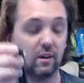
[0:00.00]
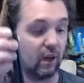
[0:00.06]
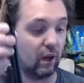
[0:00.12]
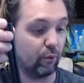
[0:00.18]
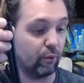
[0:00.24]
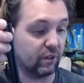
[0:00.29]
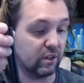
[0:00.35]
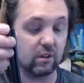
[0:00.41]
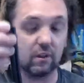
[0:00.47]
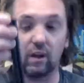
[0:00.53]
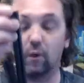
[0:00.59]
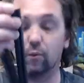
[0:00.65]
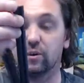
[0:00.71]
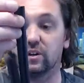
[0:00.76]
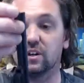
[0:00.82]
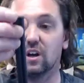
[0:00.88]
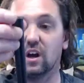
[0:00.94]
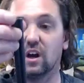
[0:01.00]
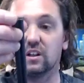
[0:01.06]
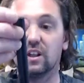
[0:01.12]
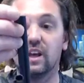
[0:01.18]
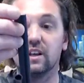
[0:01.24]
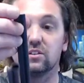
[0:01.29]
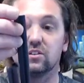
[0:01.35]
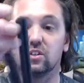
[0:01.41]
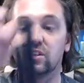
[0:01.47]
I wouldn't, I wouldn't cut that
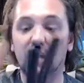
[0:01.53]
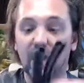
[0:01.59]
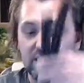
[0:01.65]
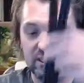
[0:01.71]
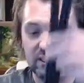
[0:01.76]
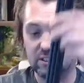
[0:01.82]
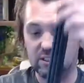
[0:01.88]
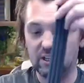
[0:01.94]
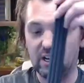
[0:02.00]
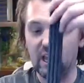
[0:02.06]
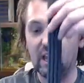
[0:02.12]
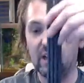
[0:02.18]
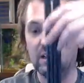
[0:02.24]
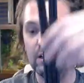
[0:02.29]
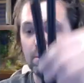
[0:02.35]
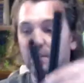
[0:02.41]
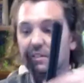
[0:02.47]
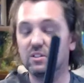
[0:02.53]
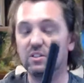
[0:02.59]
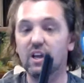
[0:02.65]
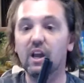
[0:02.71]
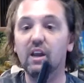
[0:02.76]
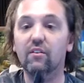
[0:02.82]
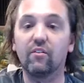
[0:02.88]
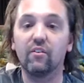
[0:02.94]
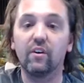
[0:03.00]
until you had this in hand to be
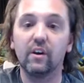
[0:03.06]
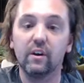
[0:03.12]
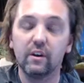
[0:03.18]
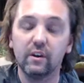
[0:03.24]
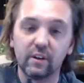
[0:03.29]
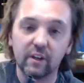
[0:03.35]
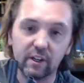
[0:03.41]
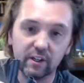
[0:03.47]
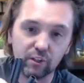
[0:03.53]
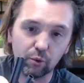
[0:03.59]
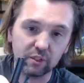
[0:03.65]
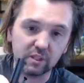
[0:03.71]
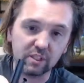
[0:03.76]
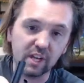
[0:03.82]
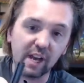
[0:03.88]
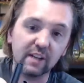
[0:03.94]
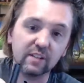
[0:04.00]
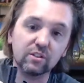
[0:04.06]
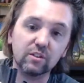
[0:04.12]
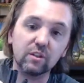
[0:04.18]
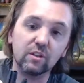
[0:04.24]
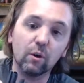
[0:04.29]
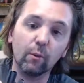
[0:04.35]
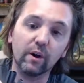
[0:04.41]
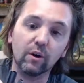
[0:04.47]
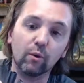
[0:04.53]
safe and do a test. You
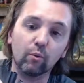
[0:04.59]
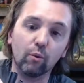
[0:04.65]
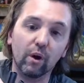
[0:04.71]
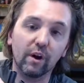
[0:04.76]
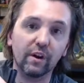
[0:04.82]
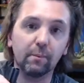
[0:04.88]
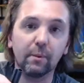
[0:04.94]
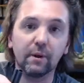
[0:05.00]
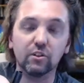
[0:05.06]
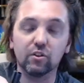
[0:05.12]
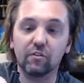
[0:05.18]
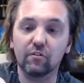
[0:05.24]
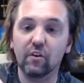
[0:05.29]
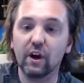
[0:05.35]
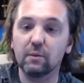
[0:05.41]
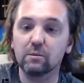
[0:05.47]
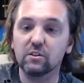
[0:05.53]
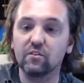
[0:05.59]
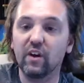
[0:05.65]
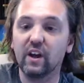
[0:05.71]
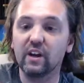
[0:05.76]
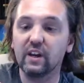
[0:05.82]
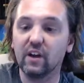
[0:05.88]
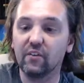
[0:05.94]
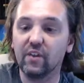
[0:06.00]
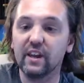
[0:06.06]
don't want to run a bunch of frames to find
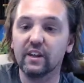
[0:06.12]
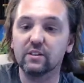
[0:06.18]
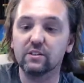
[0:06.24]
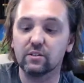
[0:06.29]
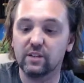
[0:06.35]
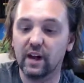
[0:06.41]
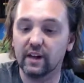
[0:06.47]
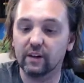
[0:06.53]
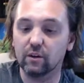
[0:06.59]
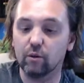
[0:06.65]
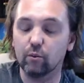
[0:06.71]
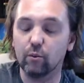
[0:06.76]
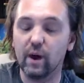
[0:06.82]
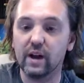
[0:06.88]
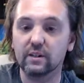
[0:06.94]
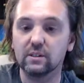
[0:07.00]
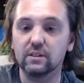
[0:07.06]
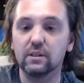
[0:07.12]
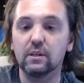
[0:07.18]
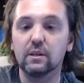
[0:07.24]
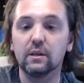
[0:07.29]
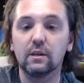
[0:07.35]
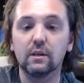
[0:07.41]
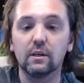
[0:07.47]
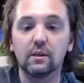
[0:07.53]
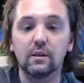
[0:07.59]
out that it's not correct.
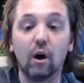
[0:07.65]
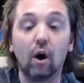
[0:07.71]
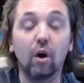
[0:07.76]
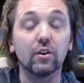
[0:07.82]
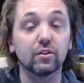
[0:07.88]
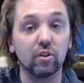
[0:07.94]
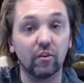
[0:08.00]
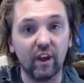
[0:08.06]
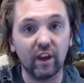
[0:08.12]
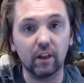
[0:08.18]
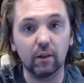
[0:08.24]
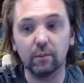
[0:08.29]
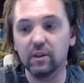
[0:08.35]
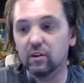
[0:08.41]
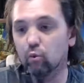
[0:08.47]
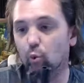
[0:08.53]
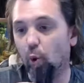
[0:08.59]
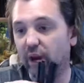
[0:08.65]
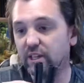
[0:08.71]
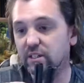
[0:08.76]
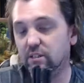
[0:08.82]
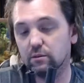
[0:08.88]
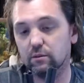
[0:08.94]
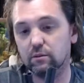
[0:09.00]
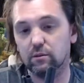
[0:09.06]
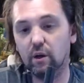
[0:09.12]
Also available in white
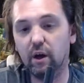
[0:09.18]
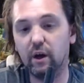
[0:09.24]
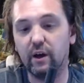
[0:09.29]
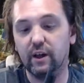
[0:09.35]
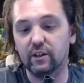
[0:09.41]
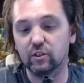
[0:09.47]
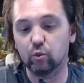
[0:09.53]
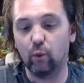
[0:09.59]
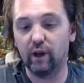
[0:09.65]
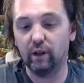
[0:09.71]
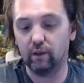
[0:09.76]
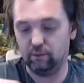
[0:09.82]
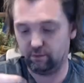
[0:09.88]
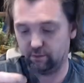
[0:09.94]
uh, as well.